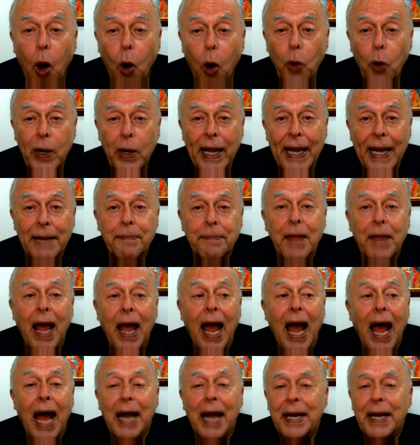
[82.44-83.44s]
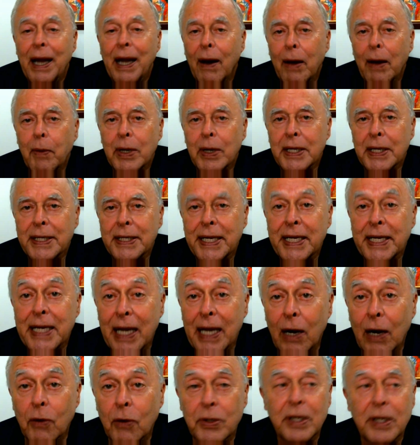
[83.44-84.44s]
Okay, now I want to take you
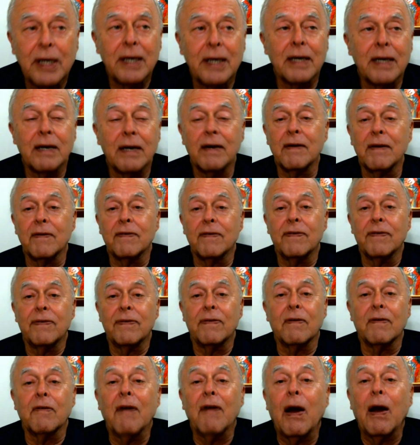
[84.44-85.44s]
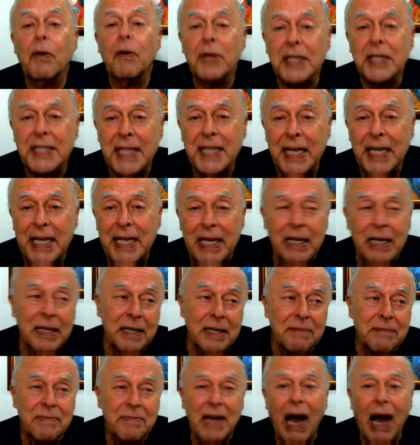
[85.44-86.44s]
out of around the city,
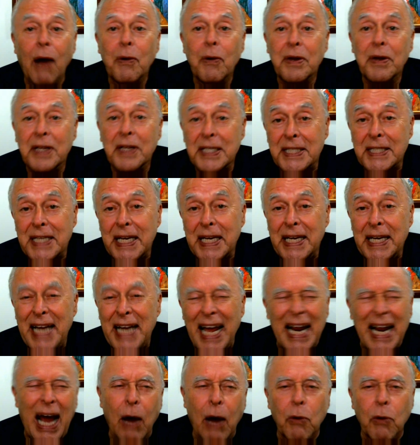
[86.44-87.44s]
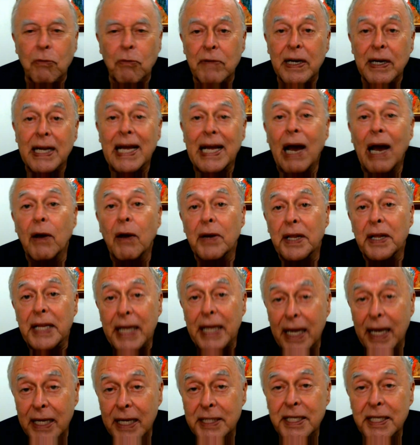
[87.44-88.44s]
and out of the city, not out really, out on
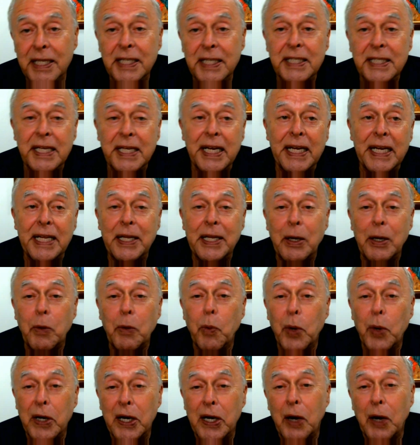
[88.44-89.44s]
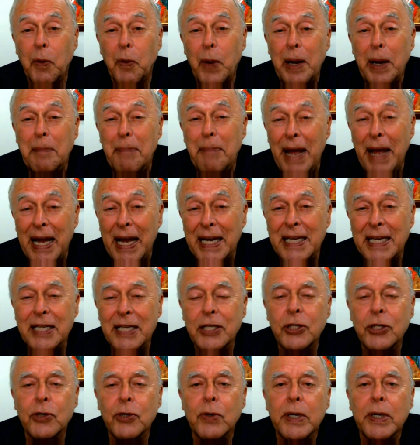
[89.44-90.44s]
the edge of the city, and then work our way back
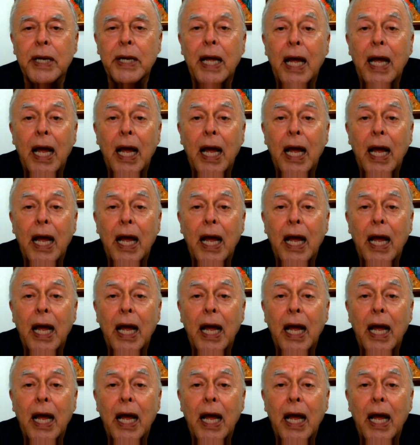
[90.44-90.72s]
into it